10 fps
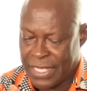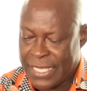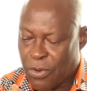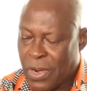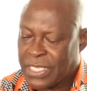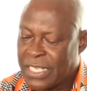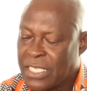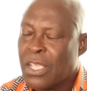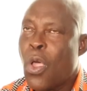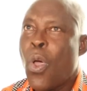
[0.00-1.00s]
The question
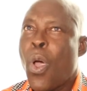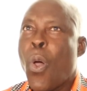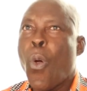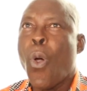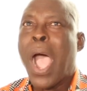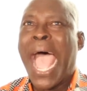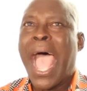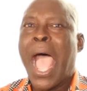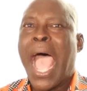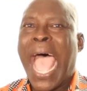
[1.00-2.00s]
is,
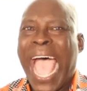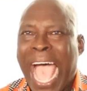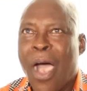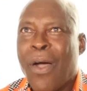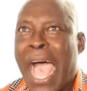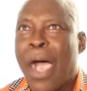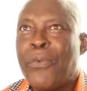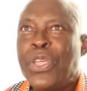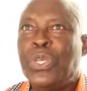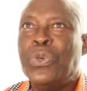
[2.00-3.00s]
how are
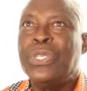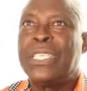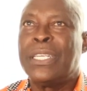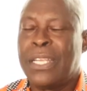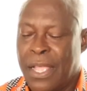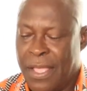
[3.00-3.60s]
we using